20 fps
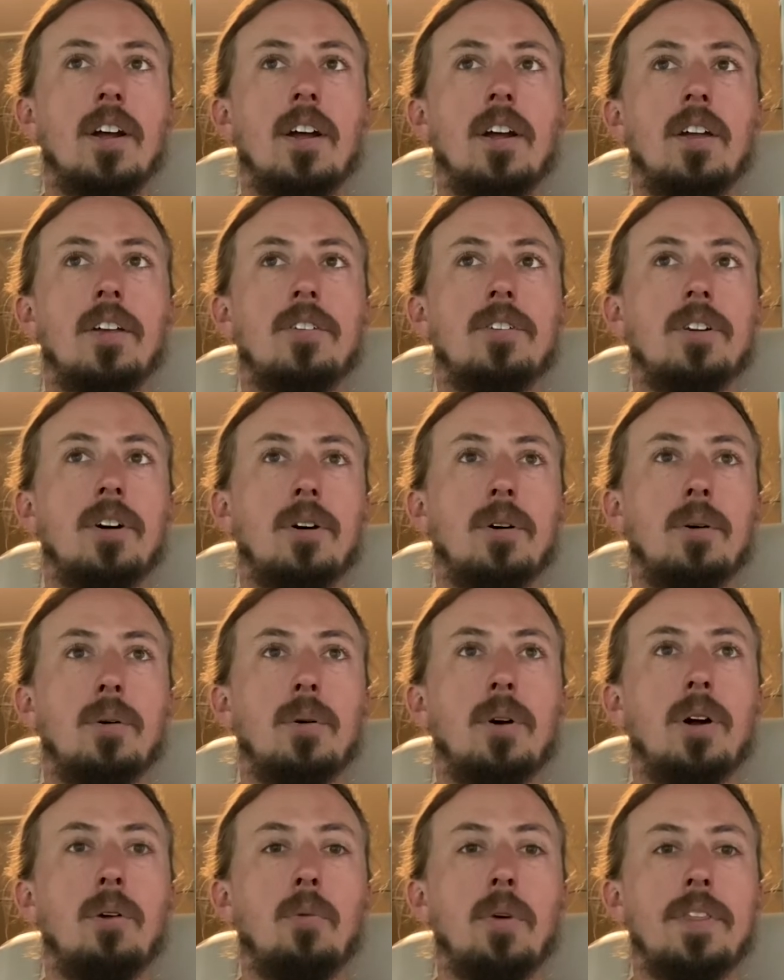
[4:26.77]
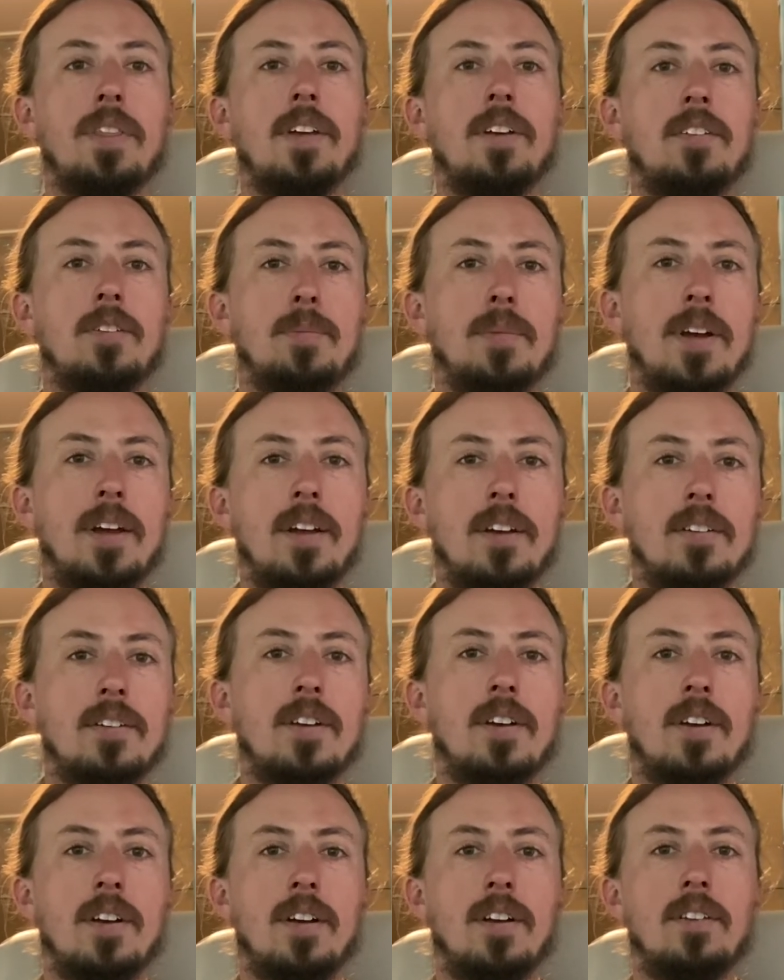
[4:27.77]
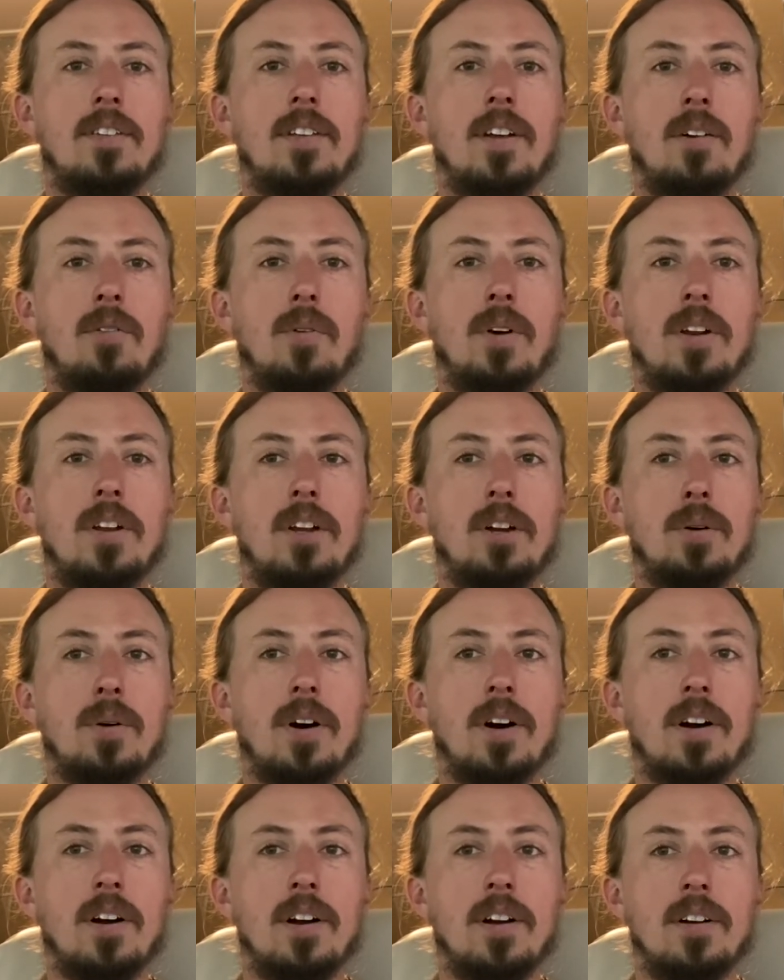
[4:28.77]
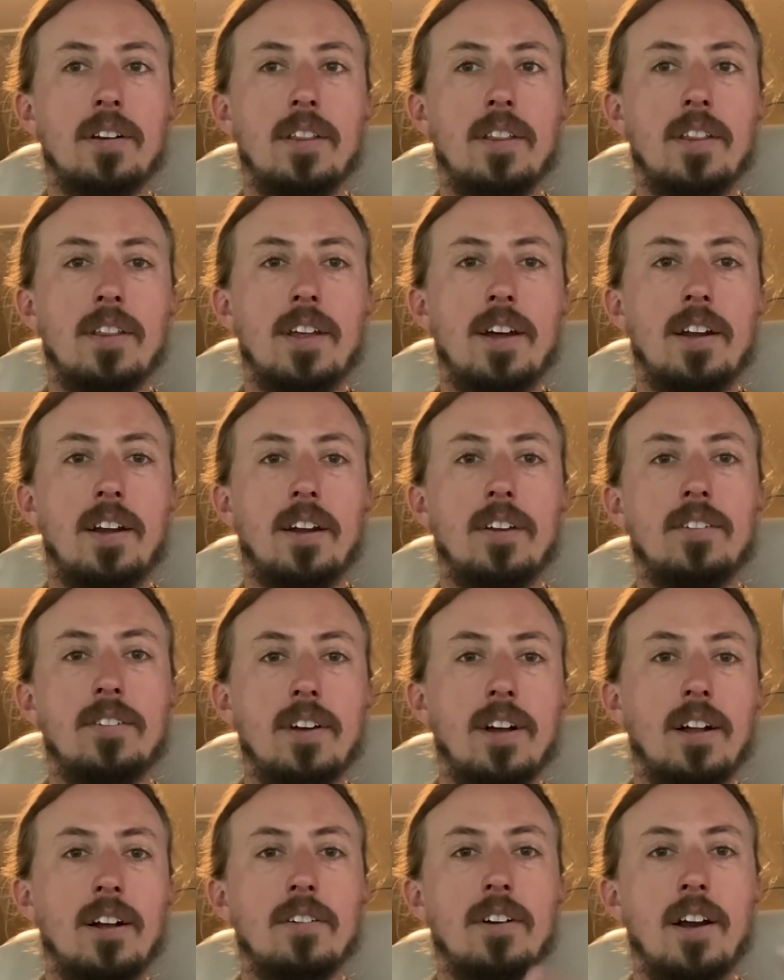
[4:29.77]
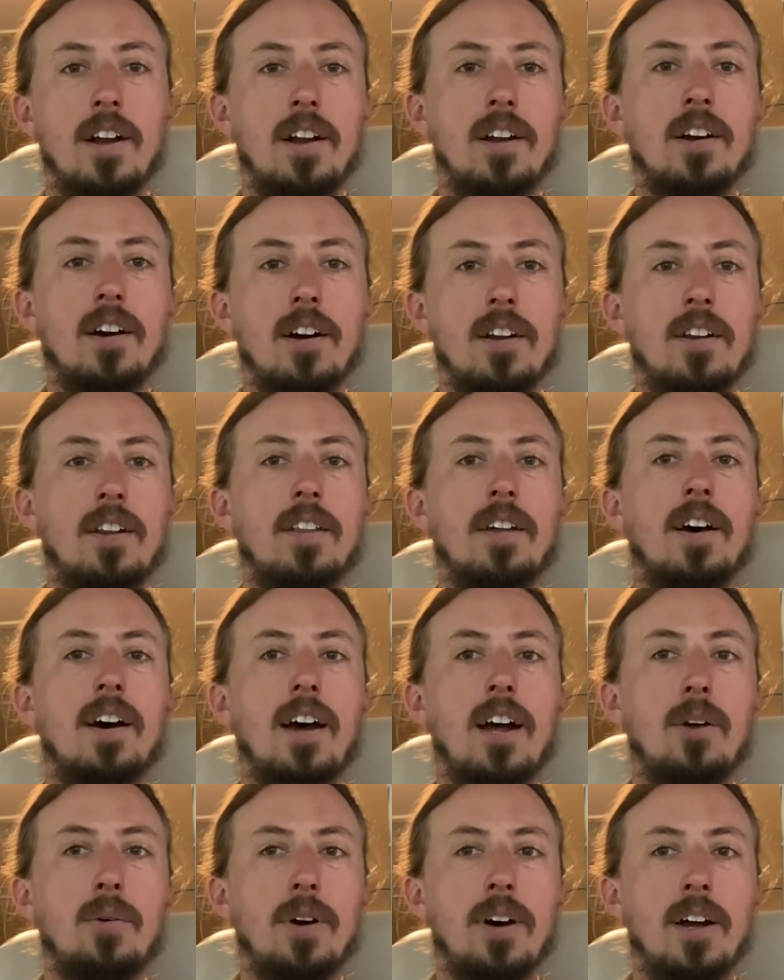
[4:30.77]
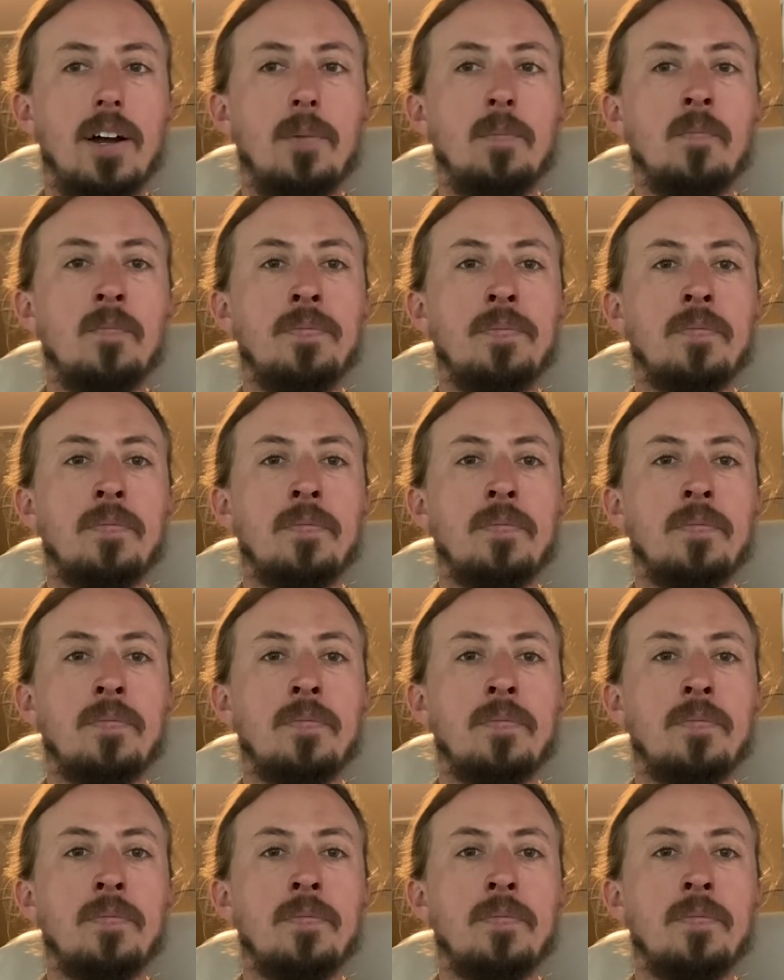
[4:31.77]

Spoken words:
So what this means is that when you are then accelerating onto the highway,